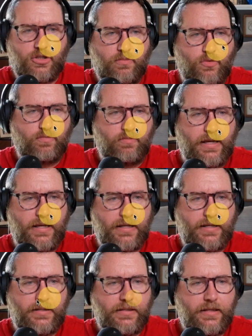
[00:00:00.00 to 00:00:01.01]
move
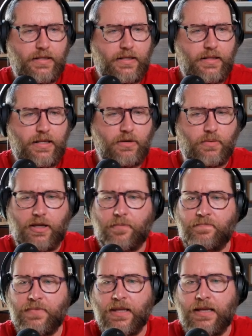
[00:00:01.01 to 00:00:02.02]
there we go.
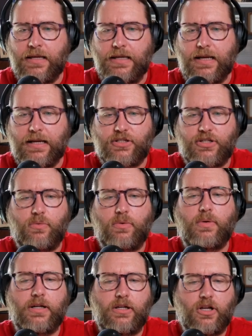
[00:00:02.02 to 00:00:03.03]
Yeah, so we
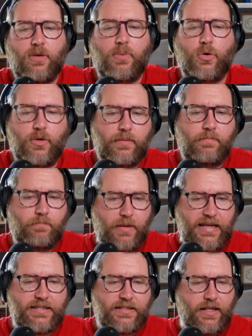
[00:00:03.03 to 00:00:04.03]
wanted a
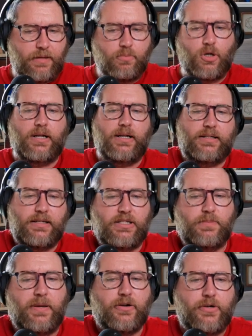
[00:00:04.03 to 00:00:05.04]
component-based like product
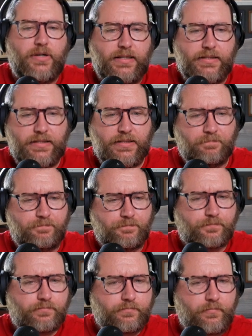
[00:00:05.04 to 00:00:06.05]
experience.
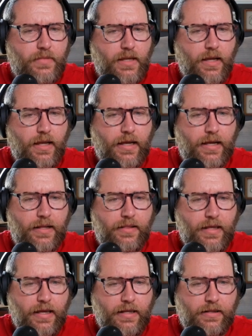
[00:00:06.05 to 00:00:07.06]

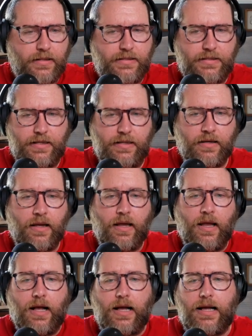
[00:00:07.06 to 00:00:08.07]
Then let's see.
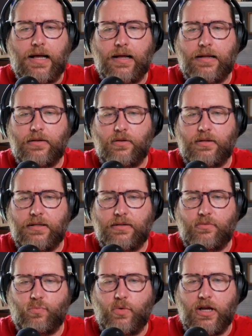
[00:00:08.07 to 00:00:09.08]

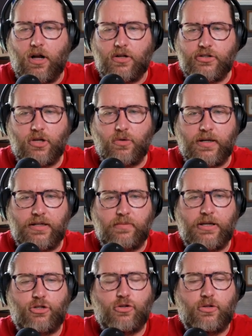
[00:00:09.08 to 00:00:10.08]
We also wanted to
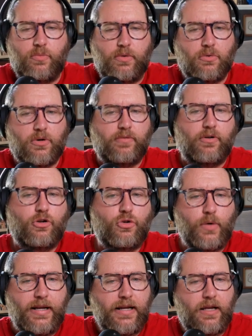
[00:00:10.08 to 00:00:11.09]
make sure that we were
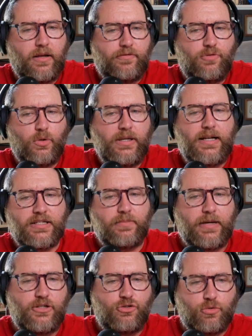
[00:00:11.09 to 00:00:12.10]
creating a fully
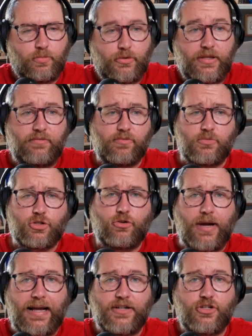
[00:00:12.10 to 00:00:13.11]
customized Drupal theme from
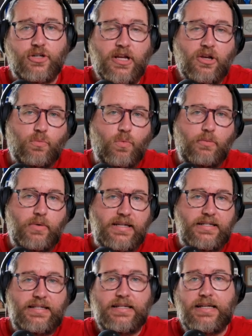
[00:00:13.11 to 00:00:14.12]
scratch. What we
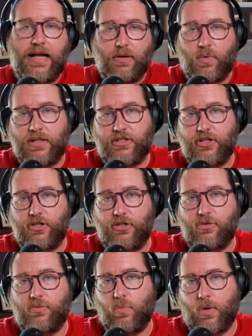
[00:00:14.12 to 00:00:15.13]
did not want to
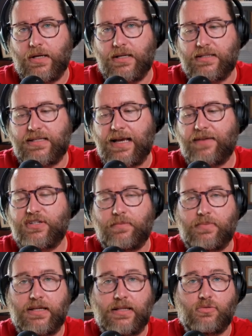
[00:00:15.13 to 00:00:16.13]
do was have
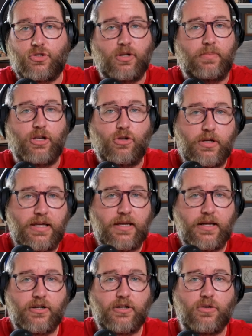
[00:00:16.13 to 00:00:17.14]
something that was going to be cookie
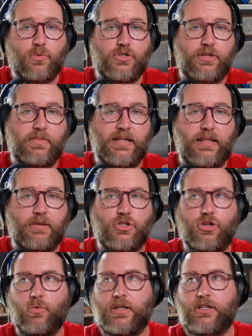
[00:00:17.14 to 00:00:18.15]
cutter or something that was
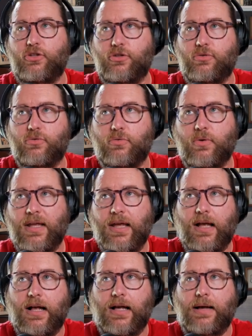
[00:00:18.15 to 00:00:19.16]
going to
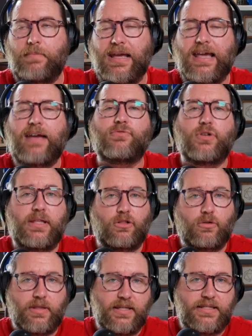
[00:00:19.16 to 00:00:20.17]
make everything
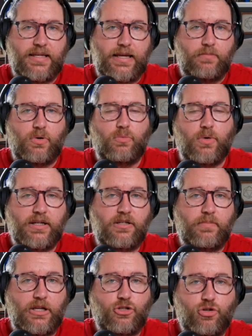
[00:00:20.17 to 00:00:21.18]
look the same. We wanted to
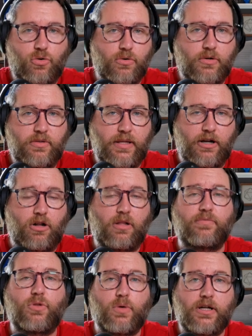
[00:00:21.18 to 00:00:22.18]
make sure that all
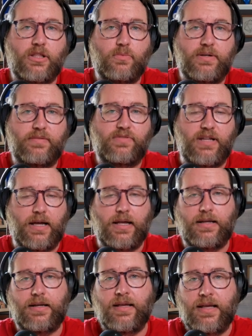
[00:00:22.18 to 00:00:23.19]
of the work that we've
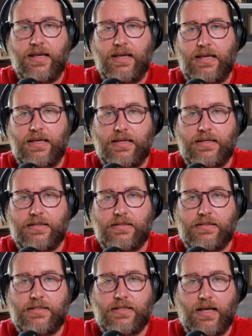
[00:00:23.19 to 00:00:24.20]
done
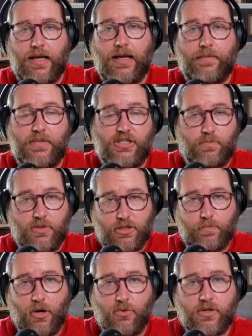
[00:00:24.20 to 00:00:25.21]
is
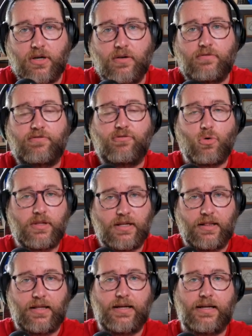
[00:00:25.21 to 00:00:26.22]
bespoke for the
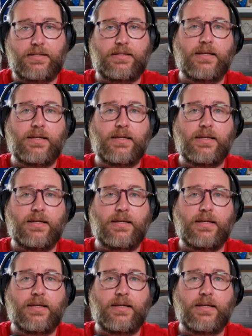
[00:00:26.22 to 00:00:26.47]
client